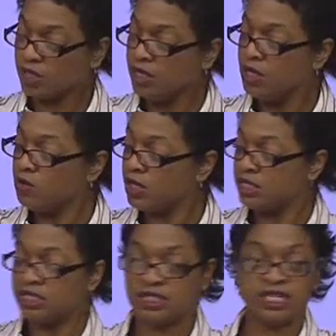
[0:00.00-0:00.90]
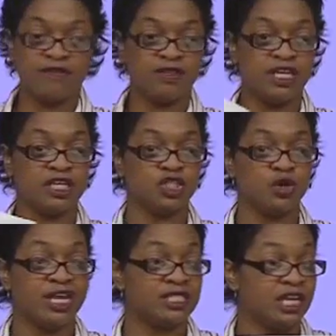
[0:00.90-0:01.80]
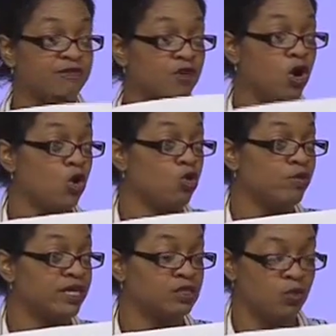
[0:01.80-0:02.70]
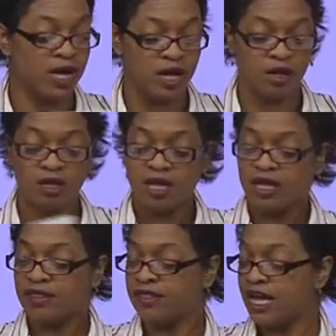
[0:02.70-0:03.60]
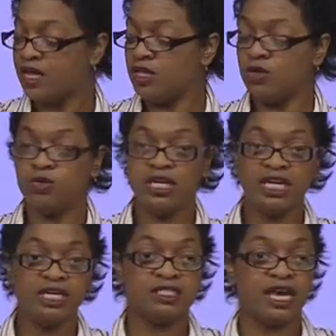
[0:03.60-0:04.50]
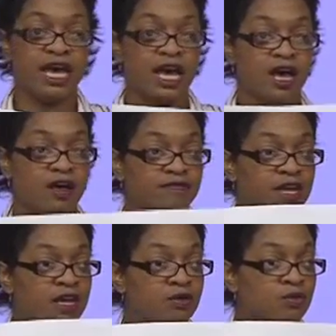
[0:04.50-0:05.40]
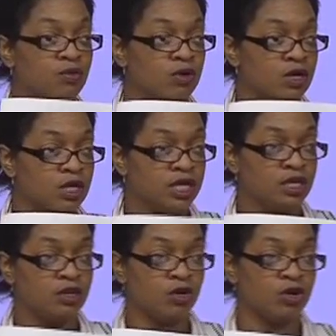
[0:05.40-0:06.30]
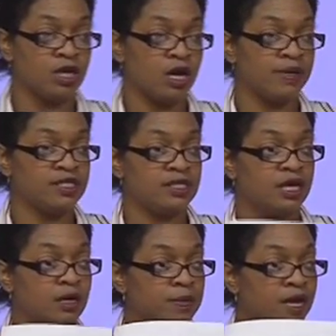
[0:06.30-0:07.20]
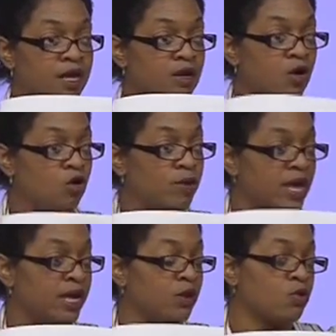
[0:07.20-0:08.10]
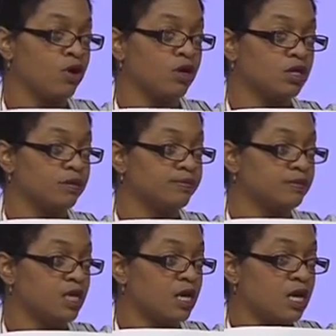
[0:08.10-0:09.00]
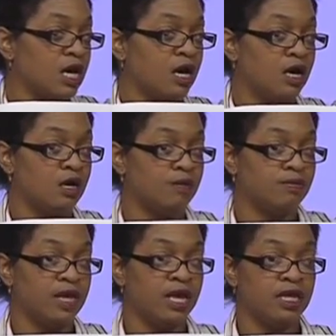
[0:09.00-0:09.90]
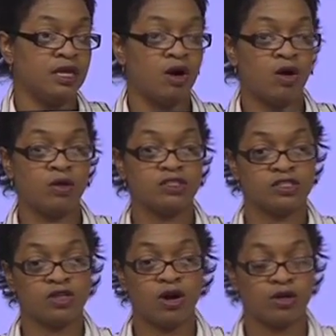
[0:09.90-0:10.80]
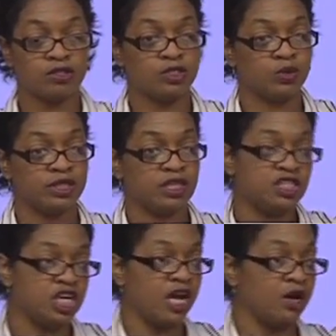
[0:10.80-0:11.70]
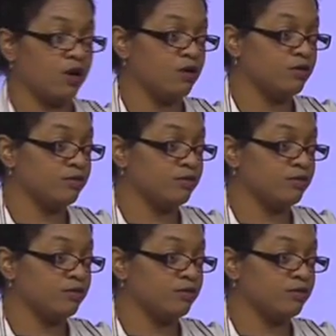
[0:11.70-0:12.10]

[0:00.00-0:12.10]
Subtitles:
this definitely can translate for home as well, that you need to have a really good ergonomic setup at home and at work. And it all starts with the chair,